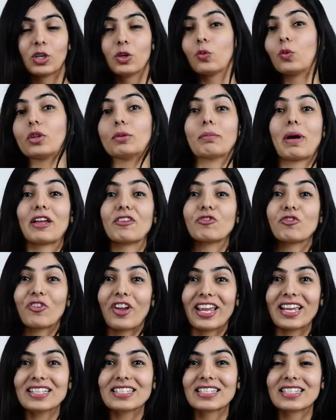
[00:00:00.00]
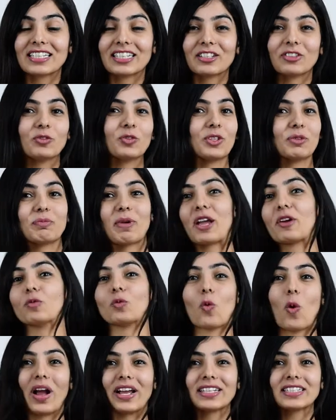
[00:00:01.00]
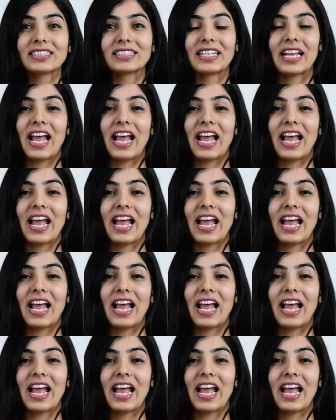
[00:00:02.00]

with my face, with my voice,